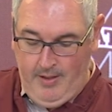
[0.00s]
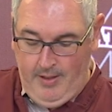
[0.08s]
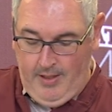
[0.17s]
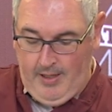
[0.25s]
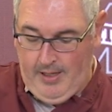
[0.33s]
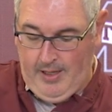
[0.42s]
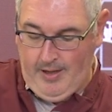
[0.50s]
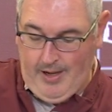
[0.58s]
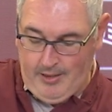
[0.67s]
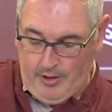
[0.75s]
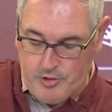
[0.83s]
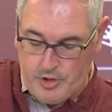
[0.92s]
Uh, I
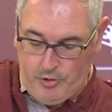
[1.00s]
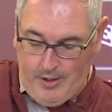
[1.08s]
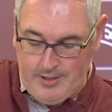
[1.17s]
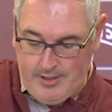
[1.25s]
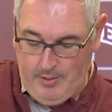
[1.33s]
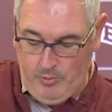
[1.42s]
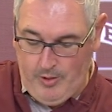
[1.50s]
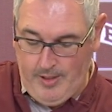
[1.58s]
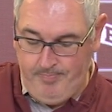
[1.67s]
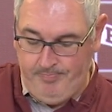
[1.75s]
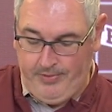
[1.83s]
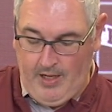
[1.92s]
thought it was a great team
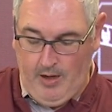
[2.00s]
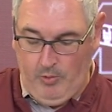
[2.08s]
win on uh,